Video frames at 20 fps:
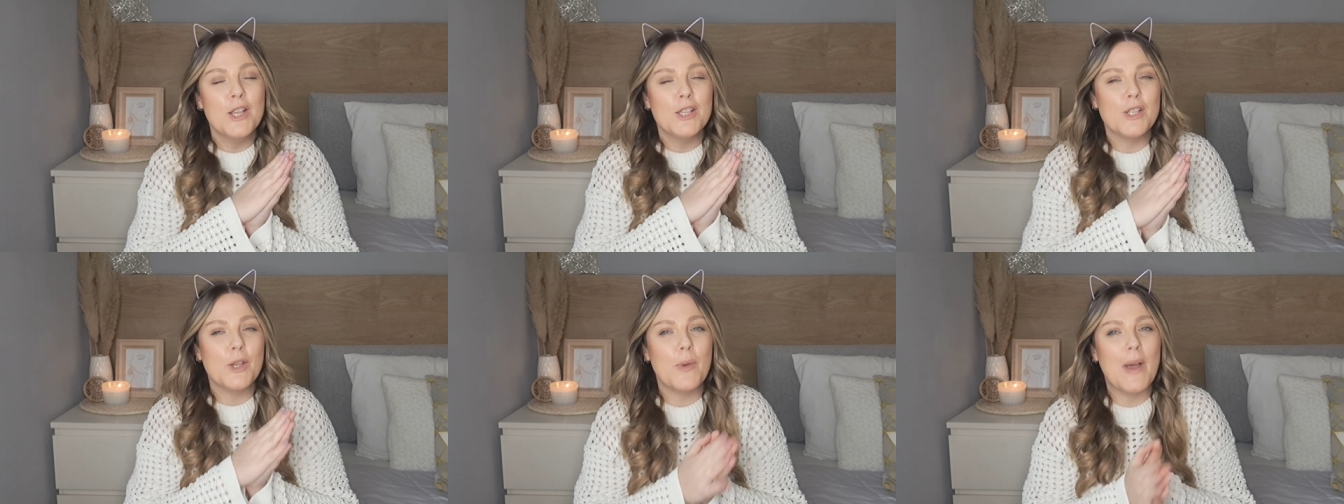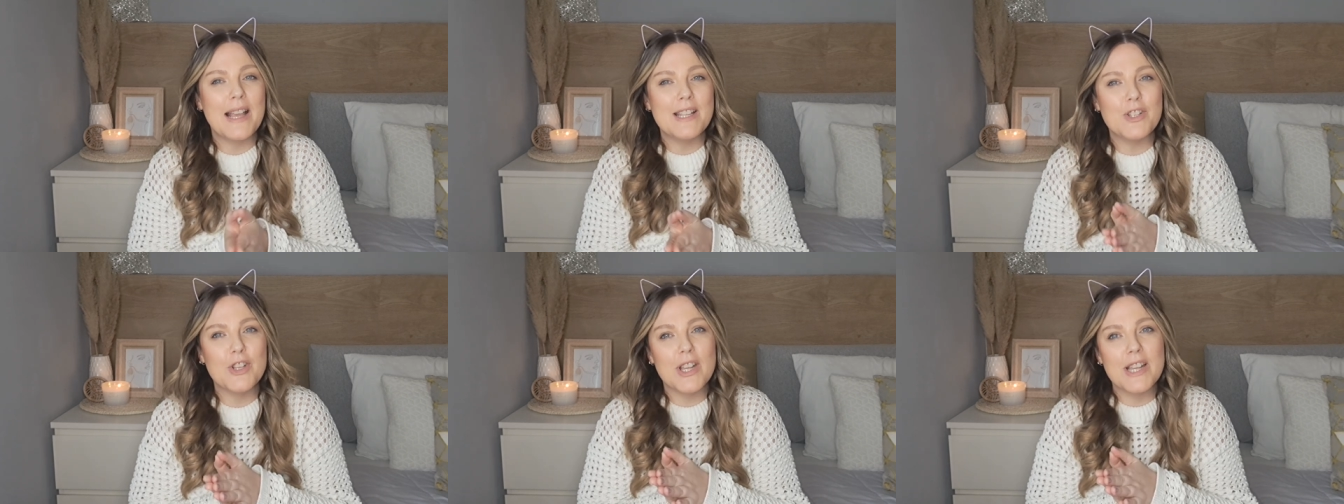So
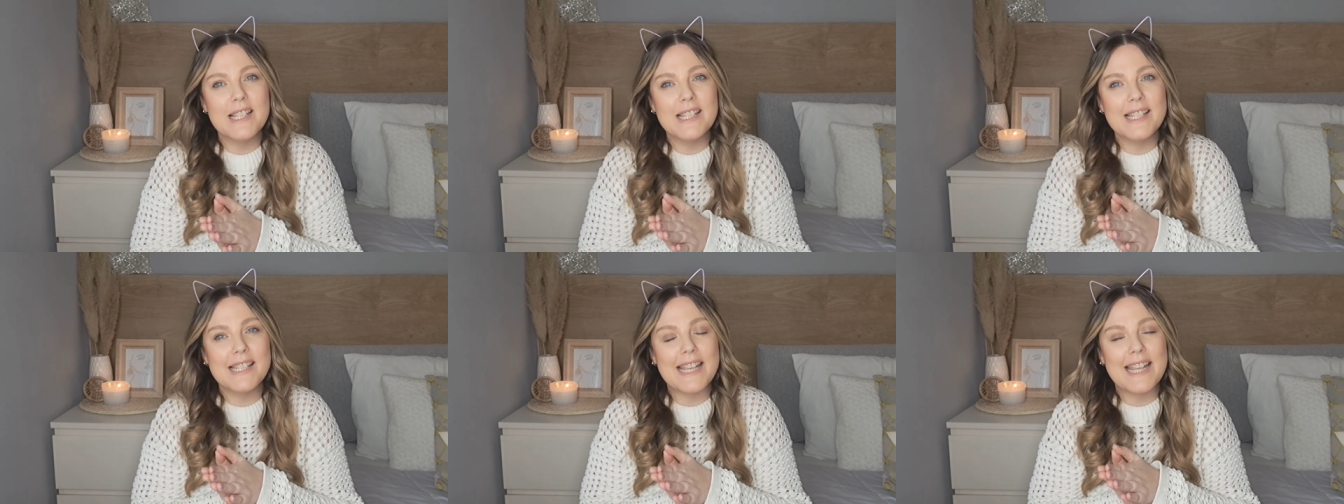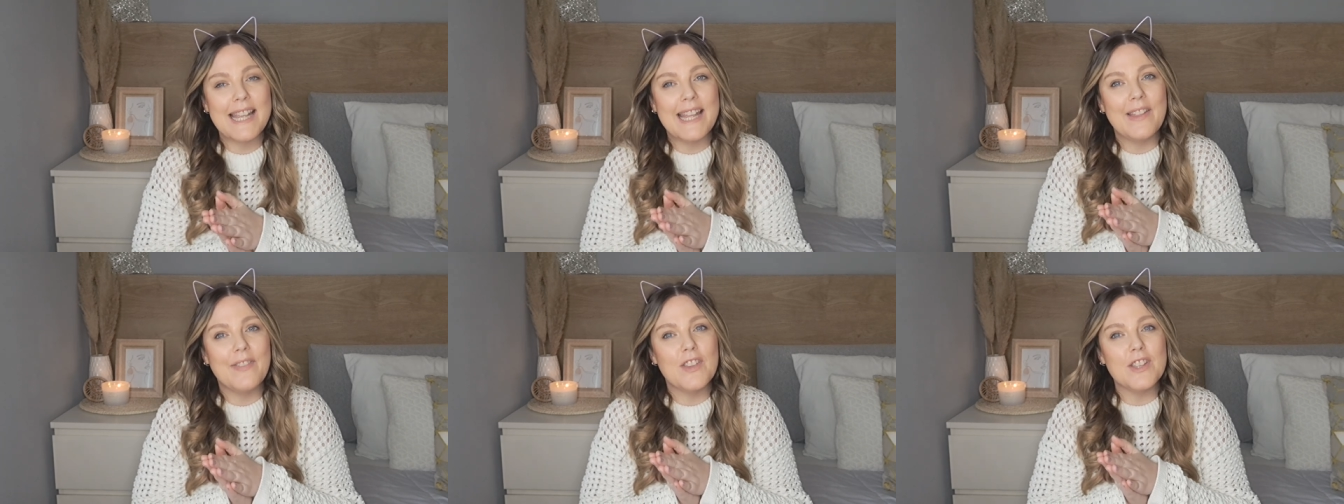as you can
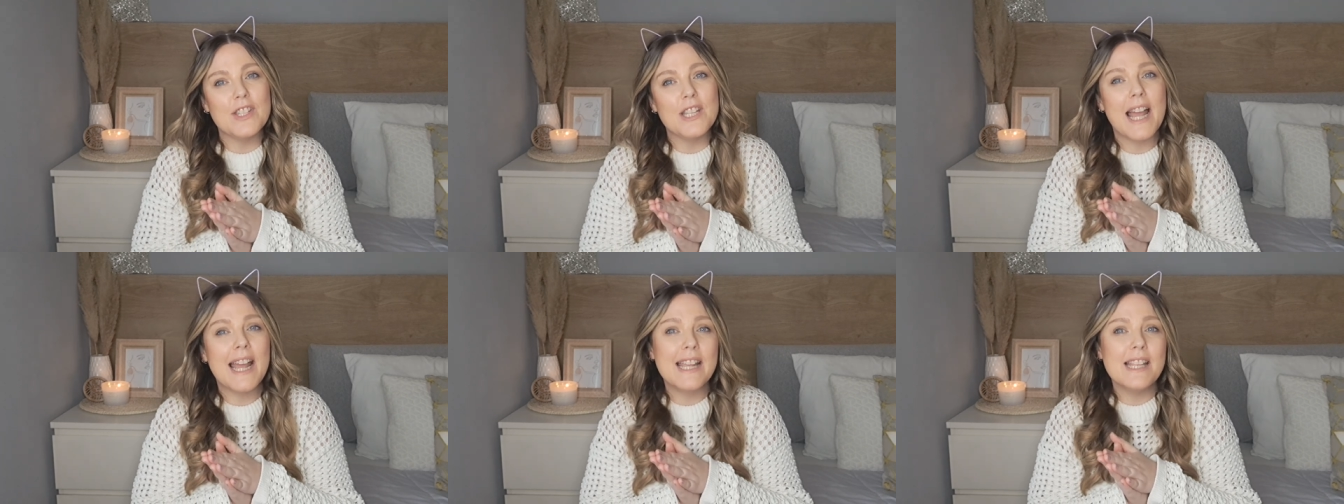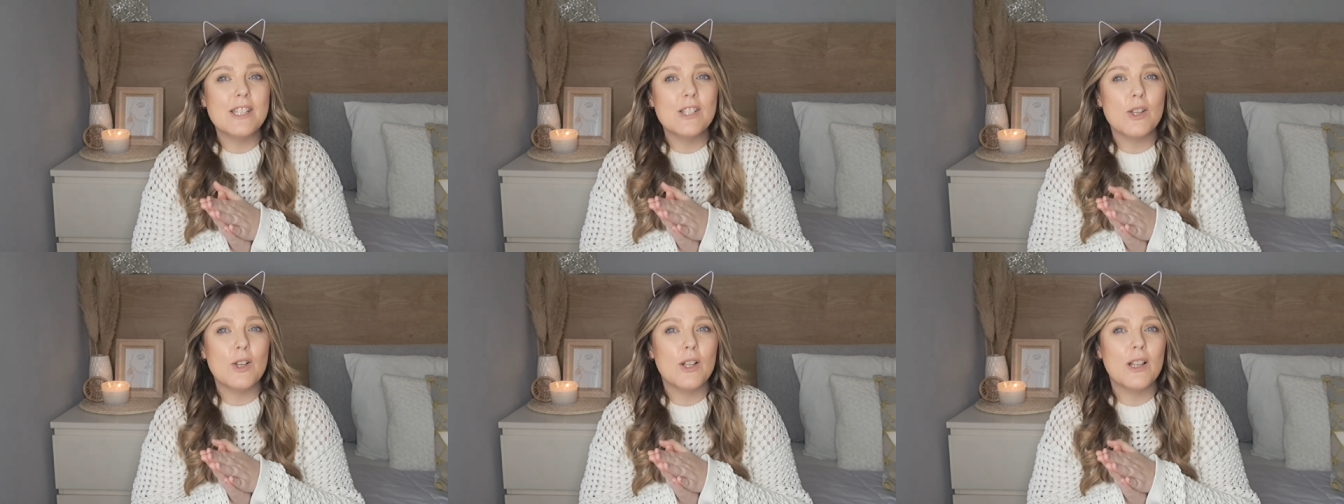see in the
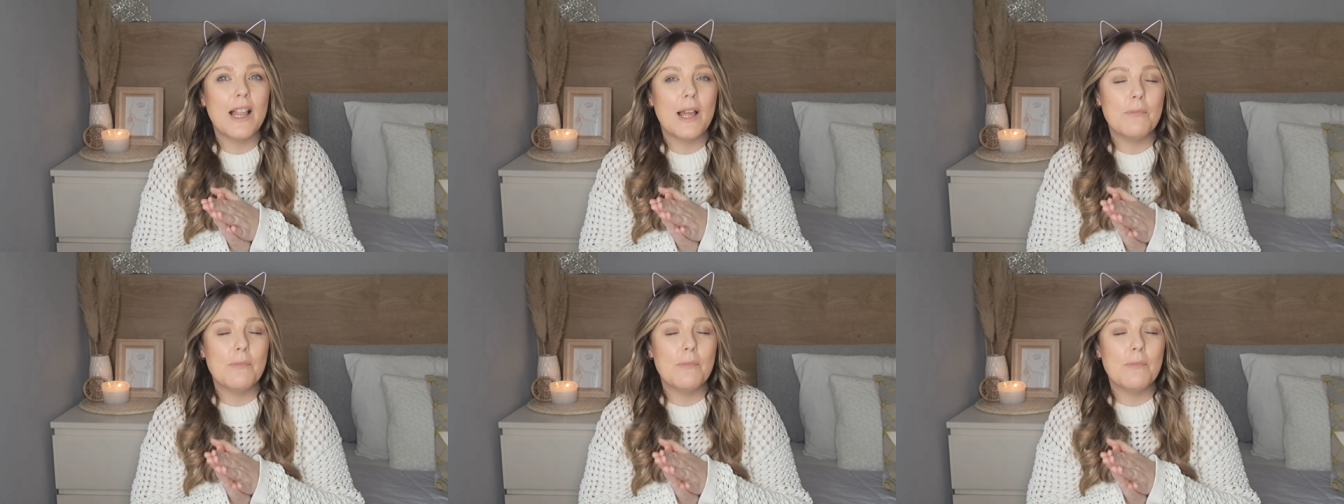title,